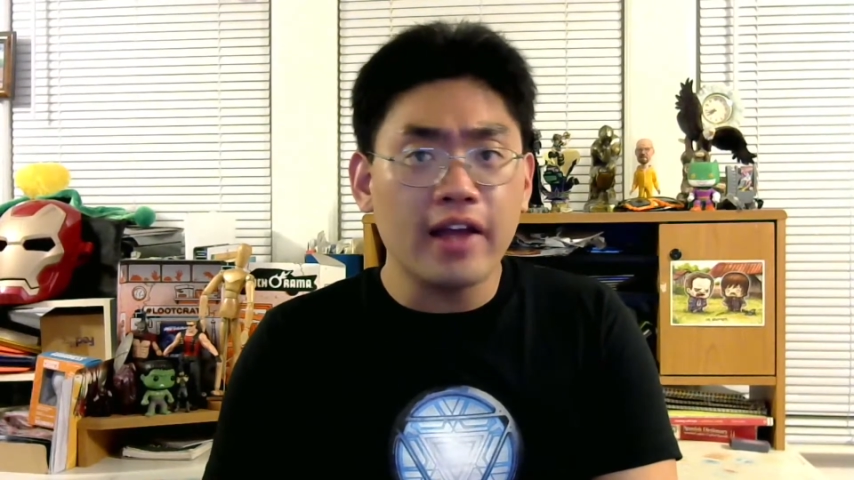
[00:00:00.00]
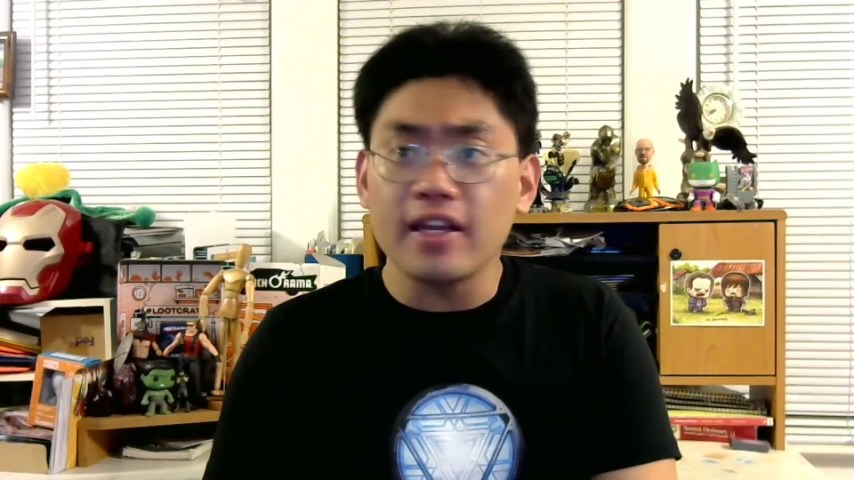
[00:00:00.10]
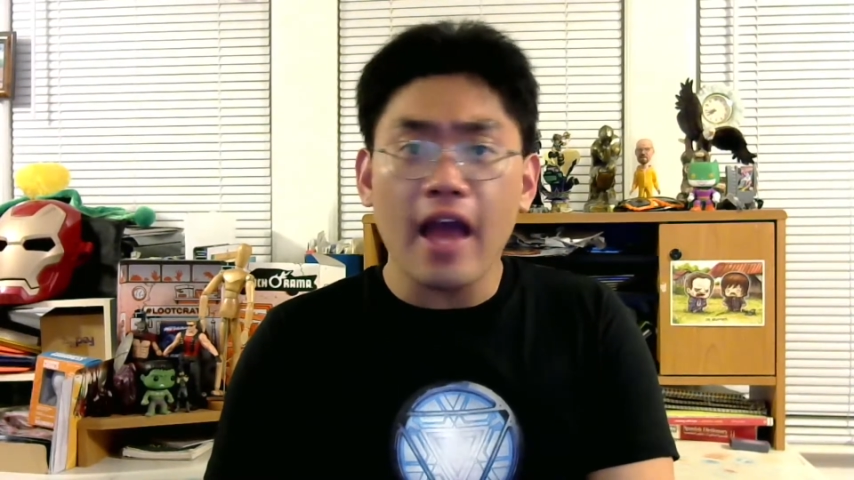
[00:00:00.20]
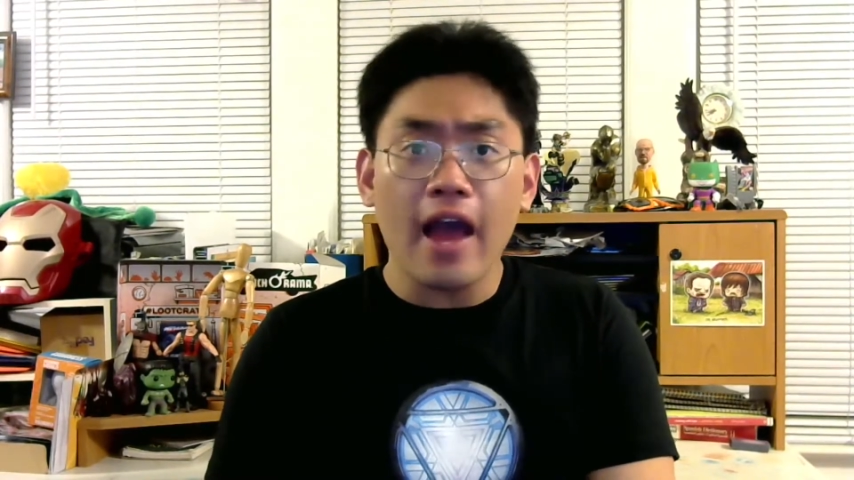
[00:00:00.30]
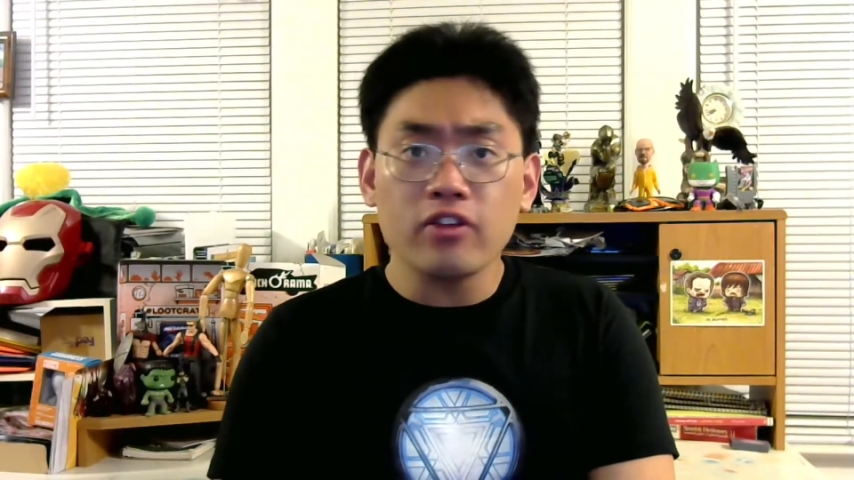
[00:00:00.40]

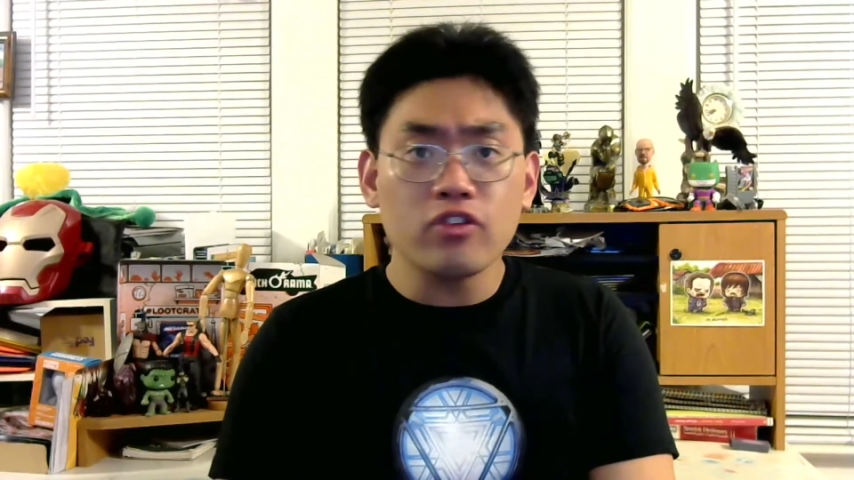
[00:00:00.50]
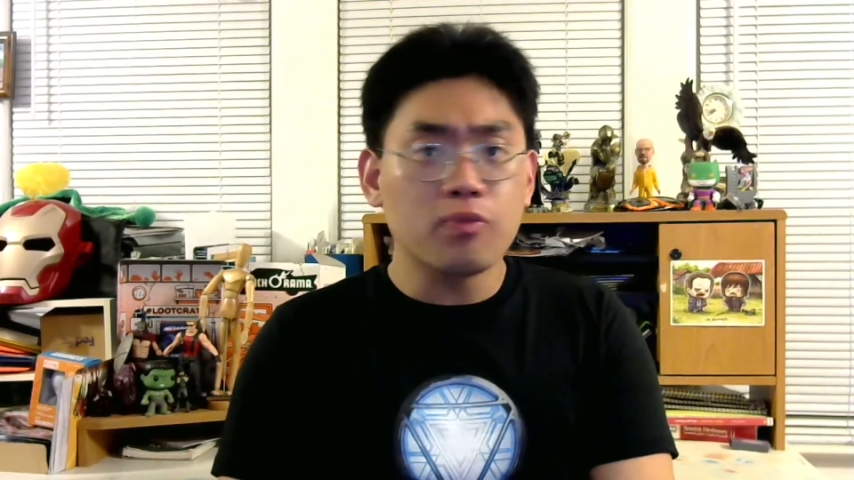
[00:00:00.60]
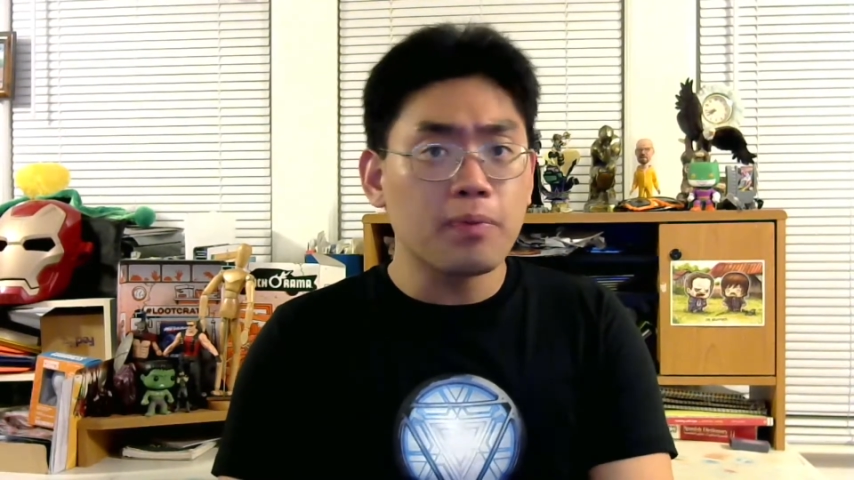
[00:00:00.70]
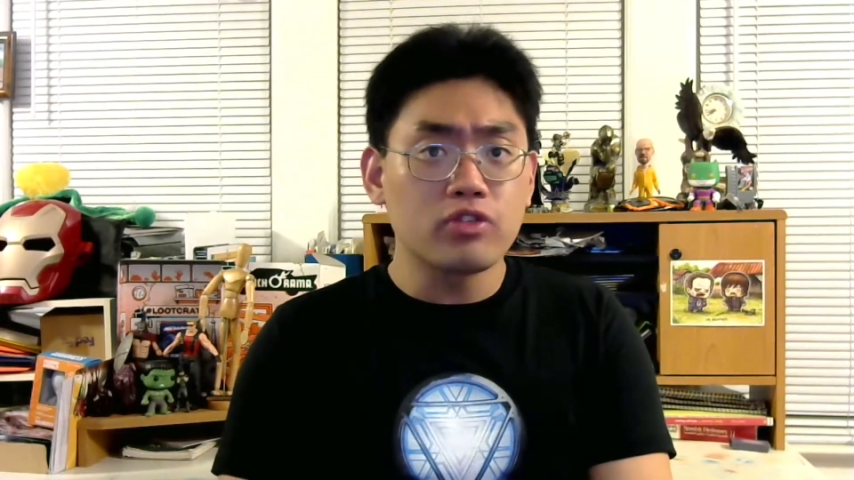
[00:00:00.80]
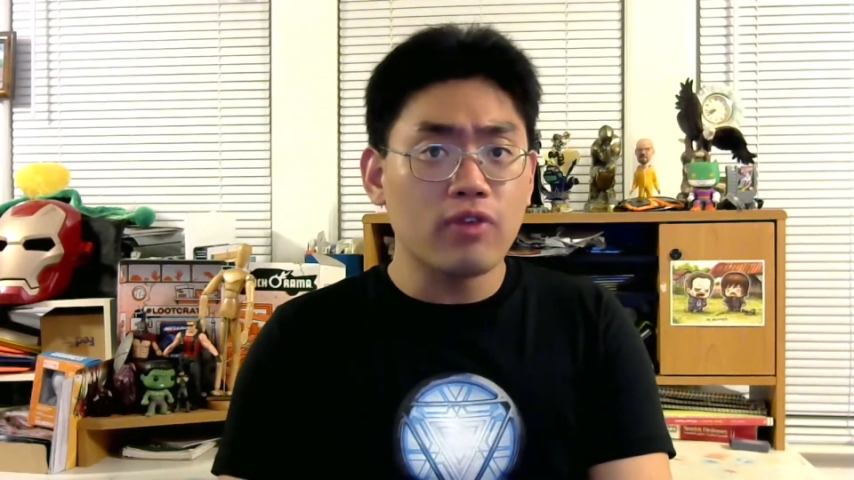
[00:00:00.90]
The actors
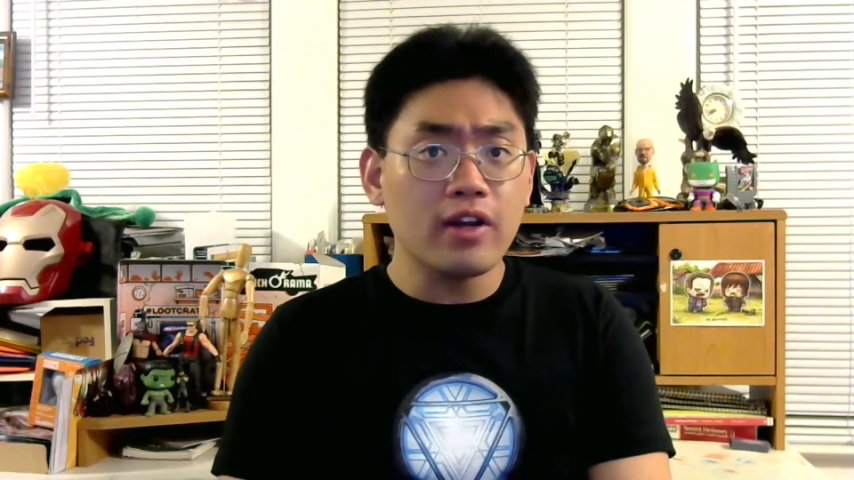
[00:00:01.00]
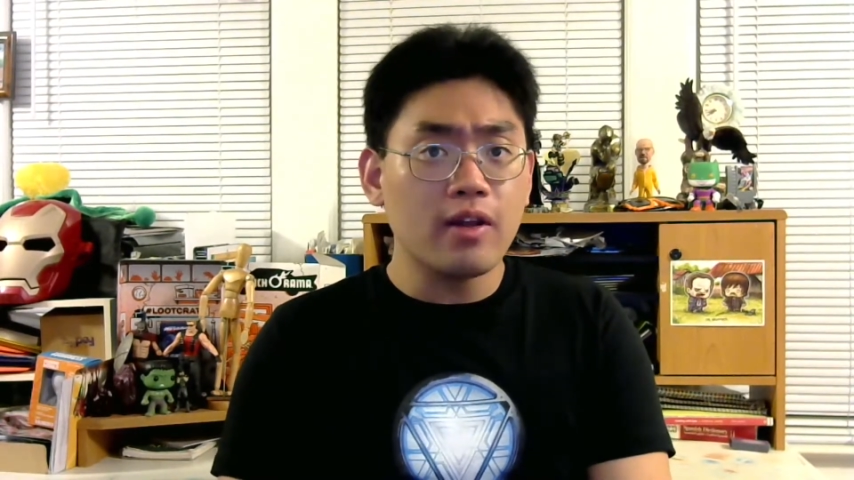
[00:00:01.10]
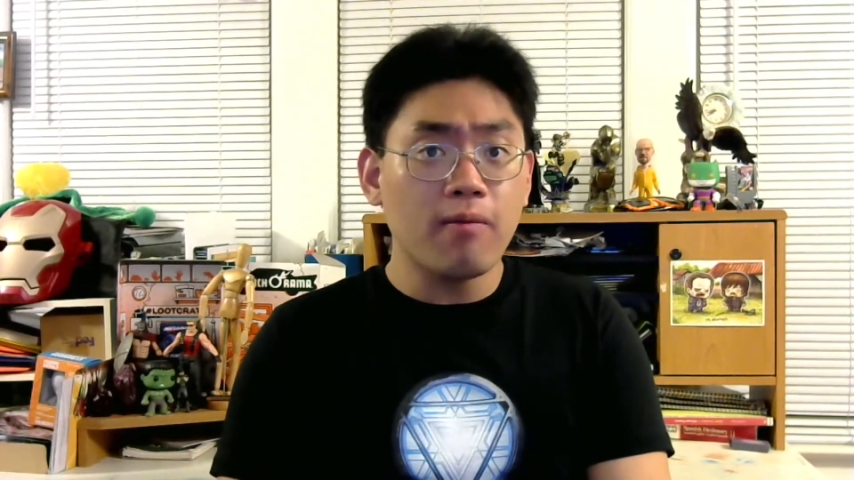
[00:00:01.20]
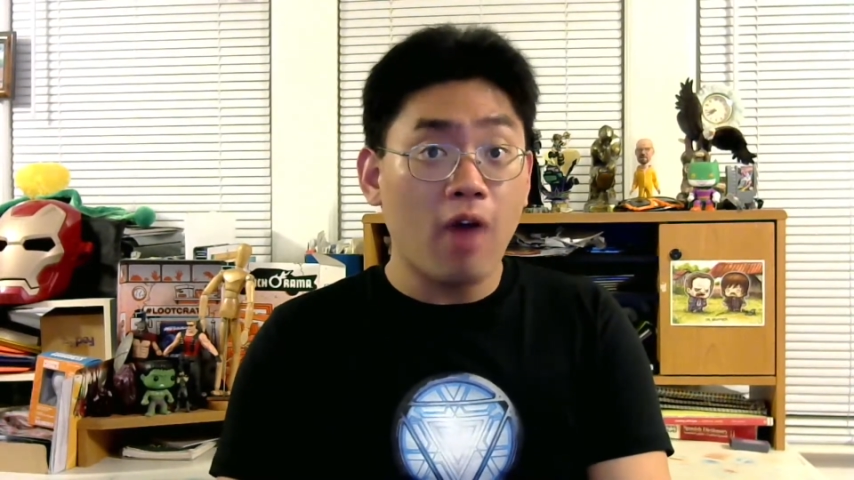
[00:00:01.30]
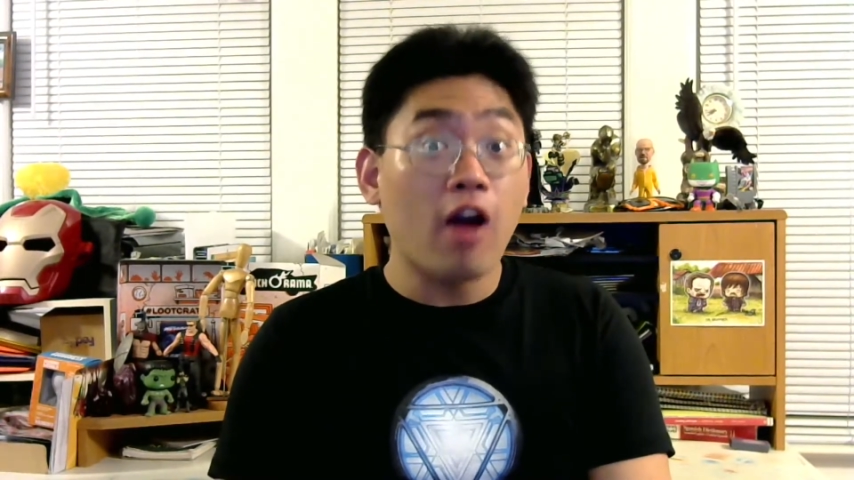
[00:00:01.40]
portraying
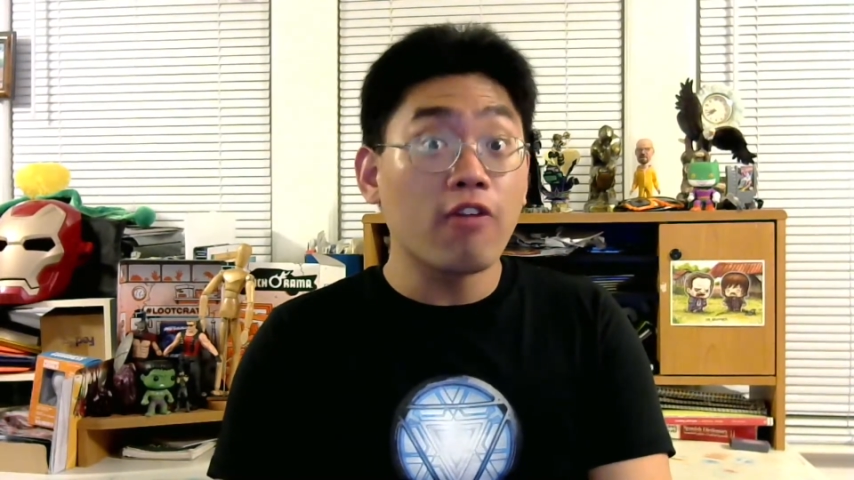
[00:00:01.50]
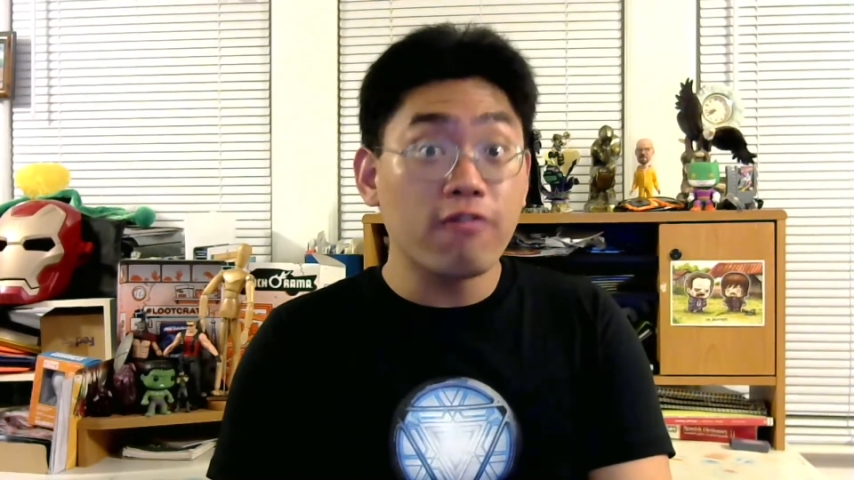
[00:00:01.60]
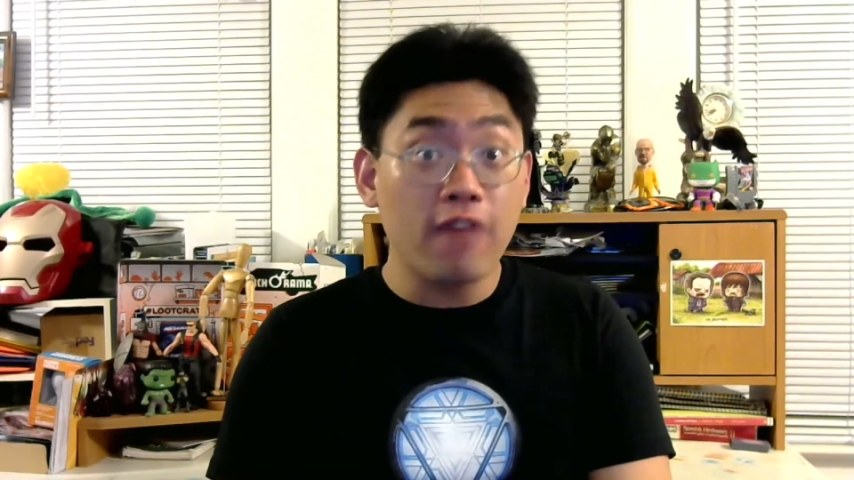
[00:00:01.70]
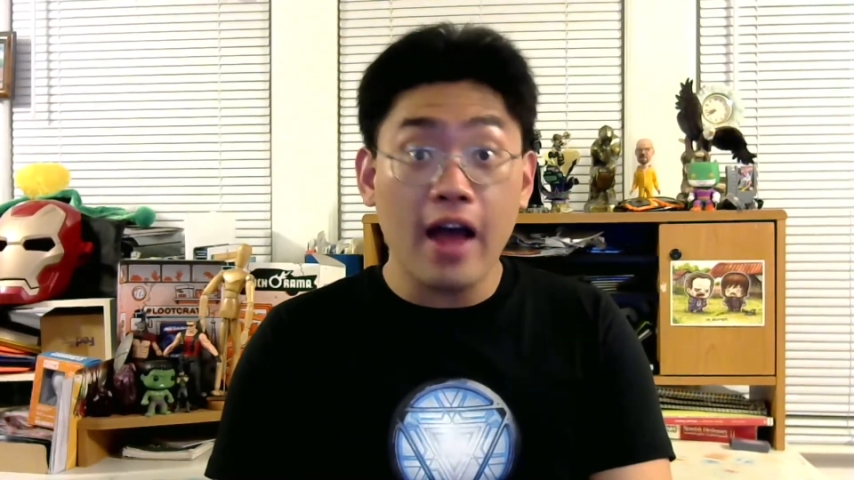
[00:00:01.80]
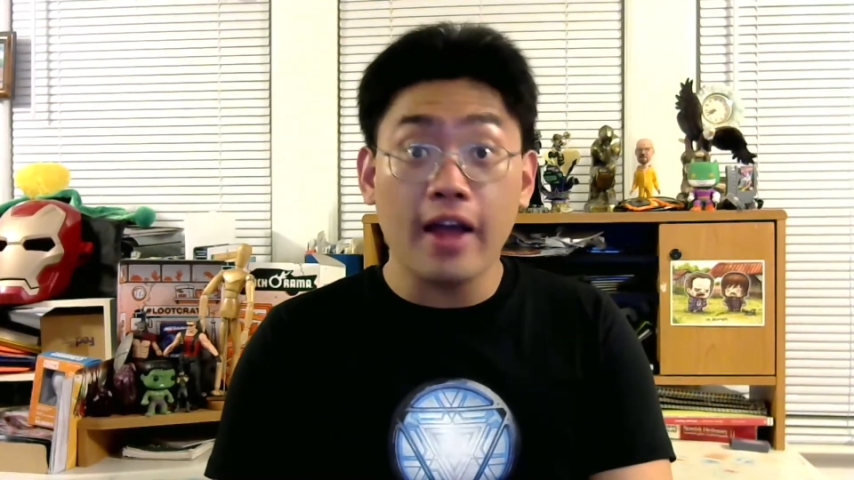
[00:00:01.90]
them are
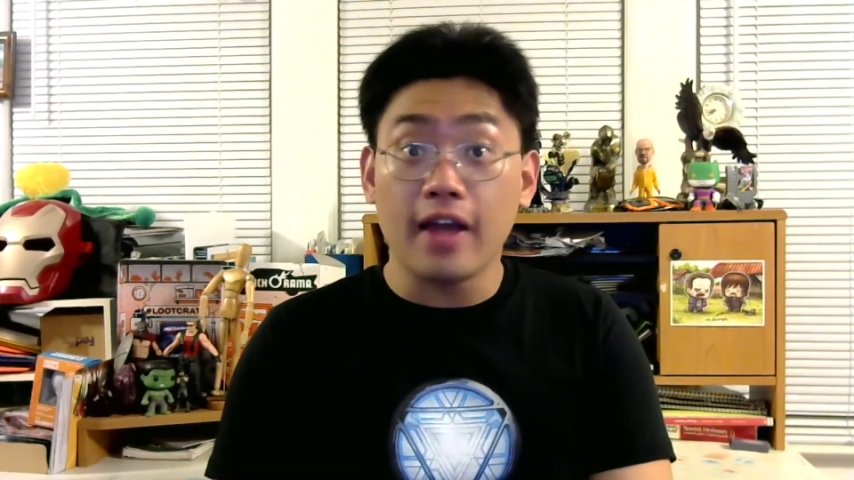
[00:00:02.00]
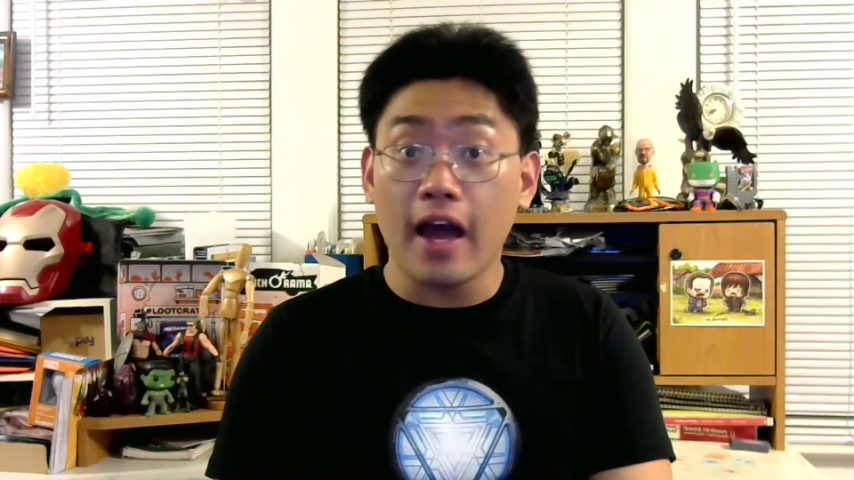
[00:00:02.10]
fine.